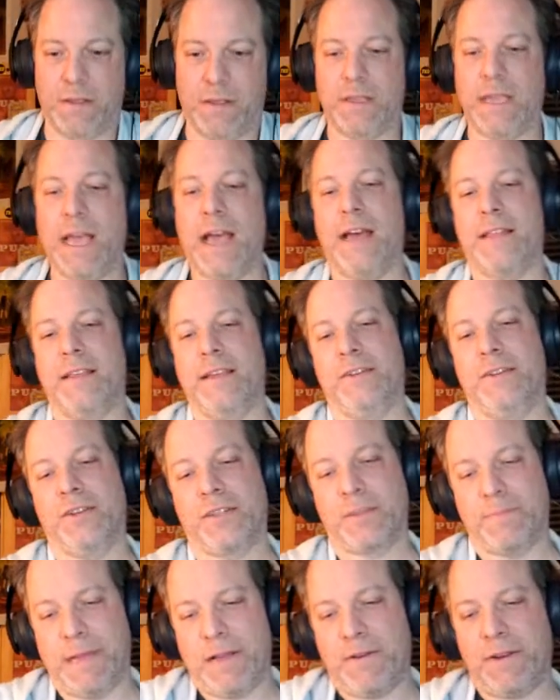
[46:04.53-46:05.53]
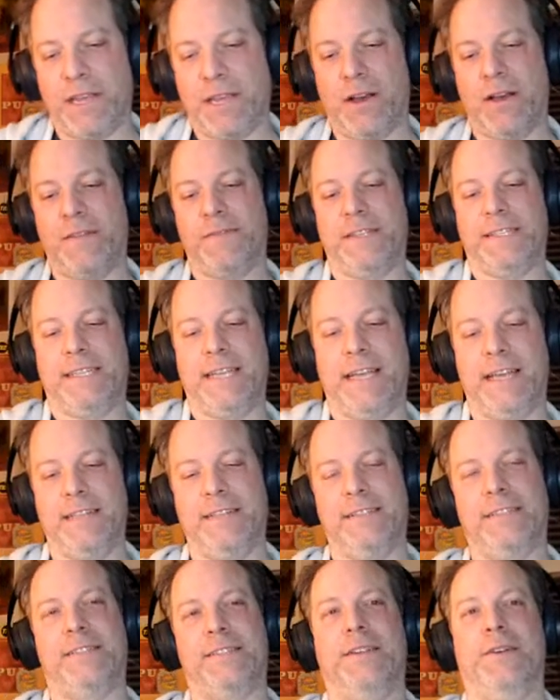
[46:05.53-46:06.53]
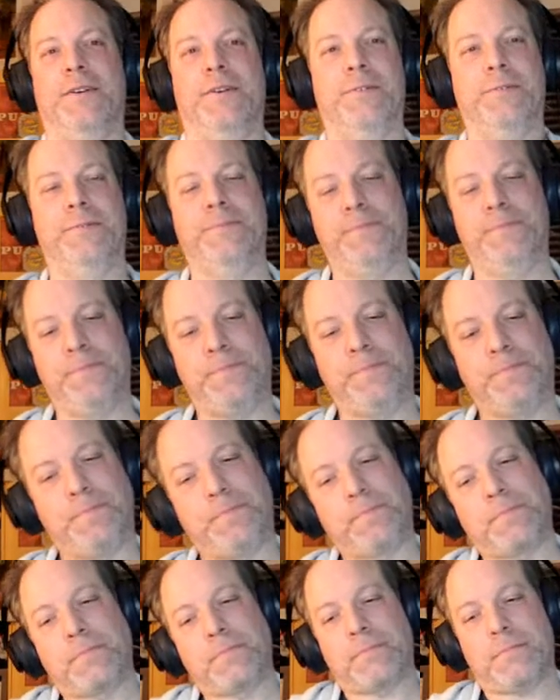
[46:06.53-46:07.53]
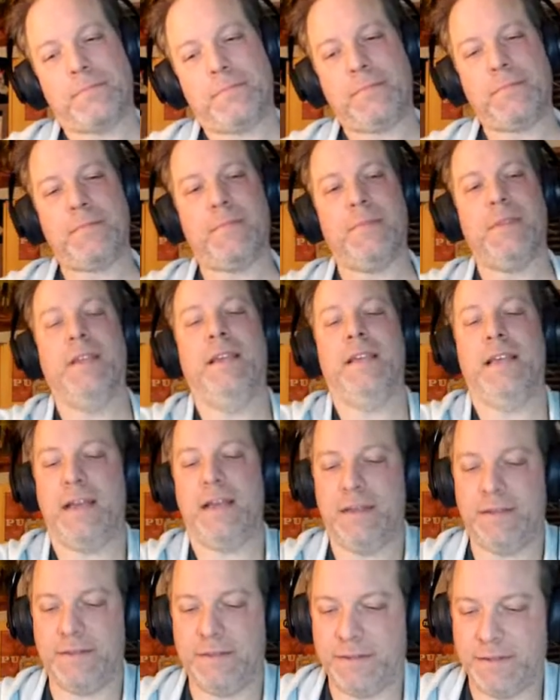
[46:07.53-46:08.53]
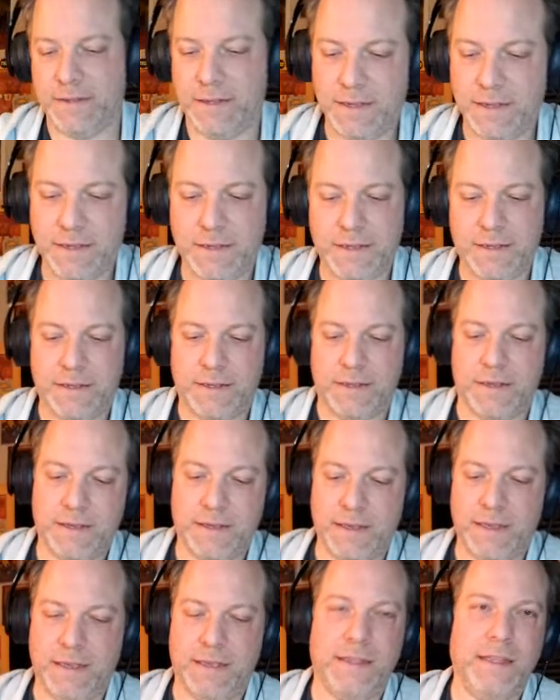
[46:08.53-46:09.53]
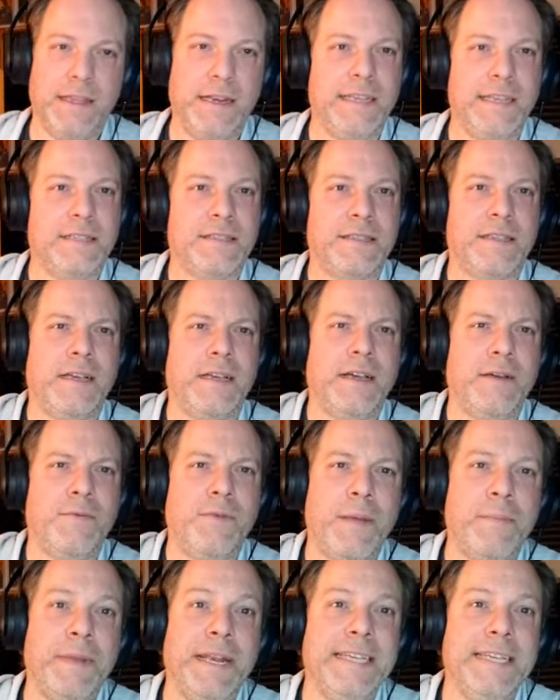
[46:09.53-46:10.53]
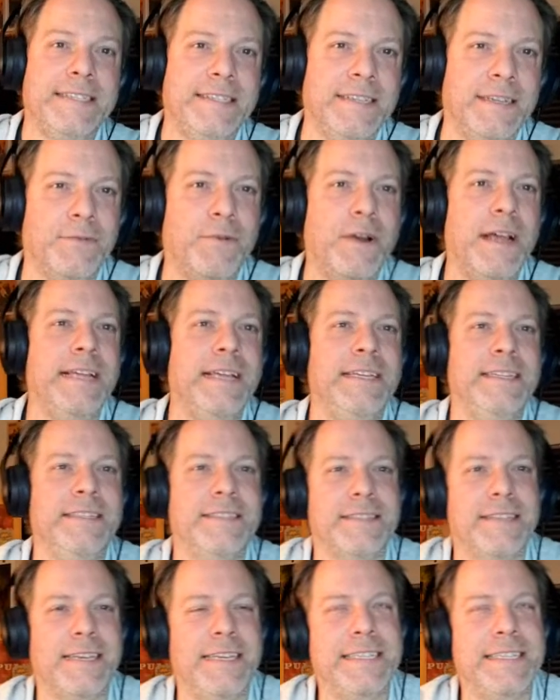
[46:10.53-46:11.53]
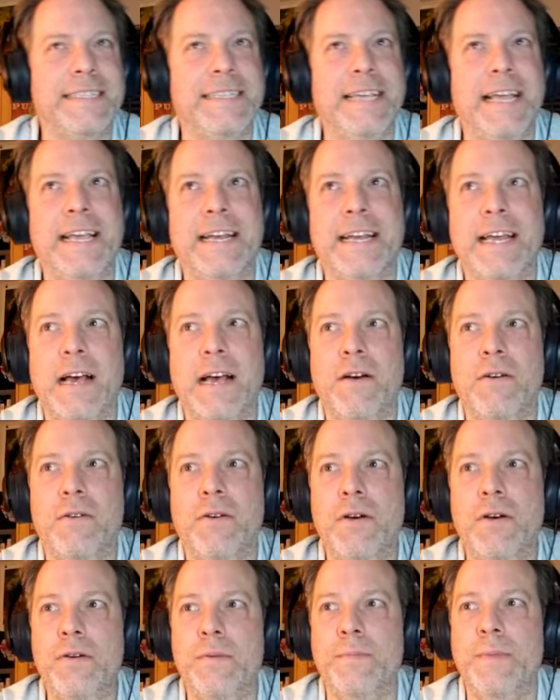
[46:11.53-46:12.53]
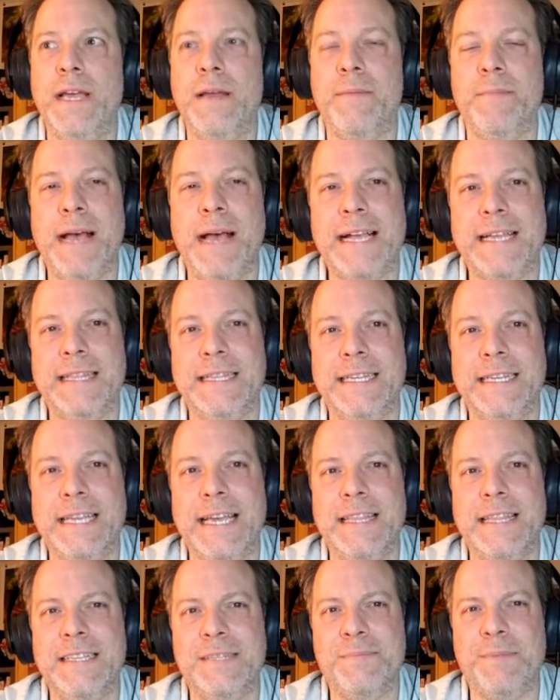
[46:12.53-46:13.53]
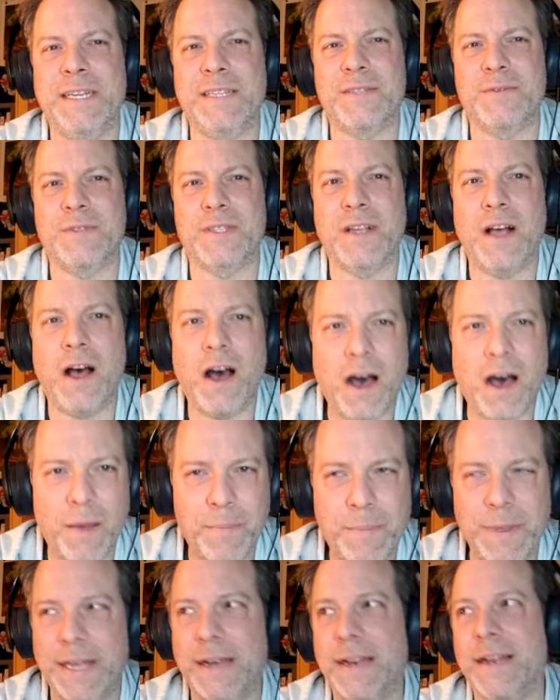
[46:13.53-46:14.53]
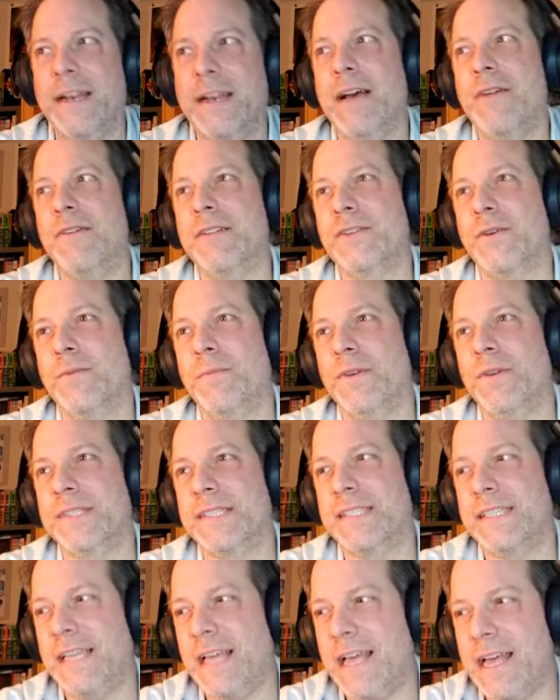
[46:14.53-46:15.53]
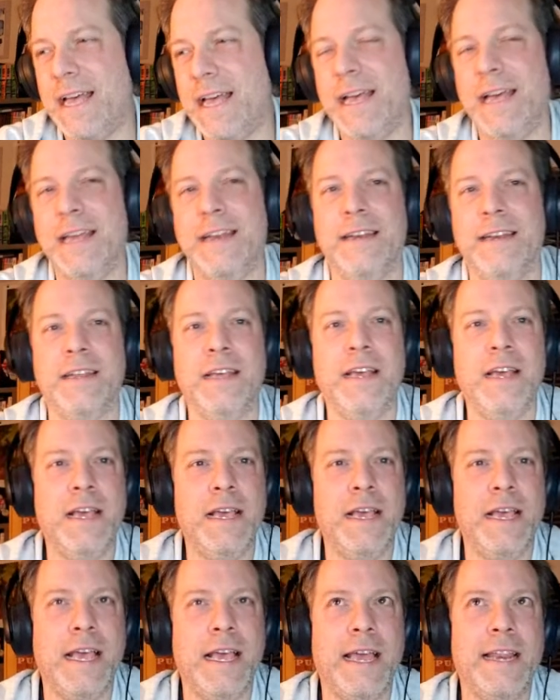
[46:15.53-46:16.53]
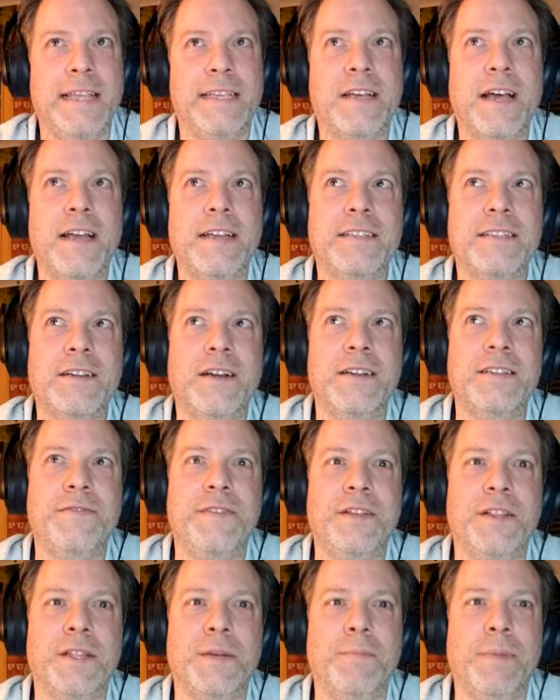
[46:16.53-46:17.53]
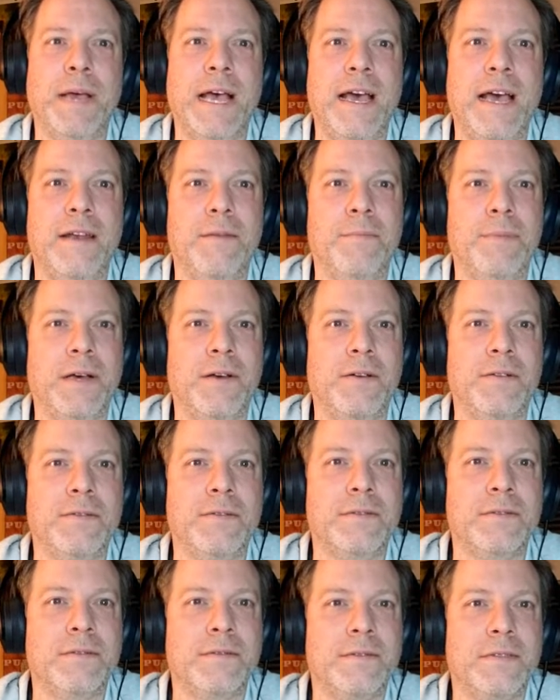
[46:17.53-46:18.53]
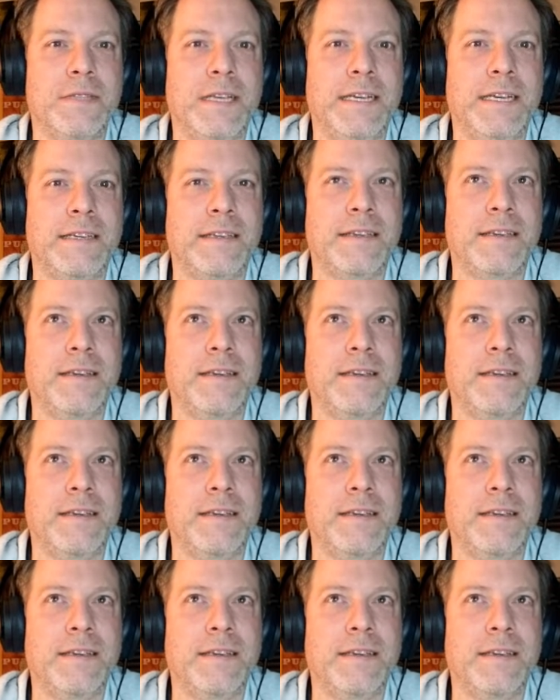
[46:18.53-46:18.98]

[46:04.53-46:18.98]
yeah, they took the bounty off his head. So yeah. Yeah. And he's reminiscing, right? He's like saying how, oh man, back in the day, this place was hopping, and now it's almost dead. And he kind of starts feeling bad about like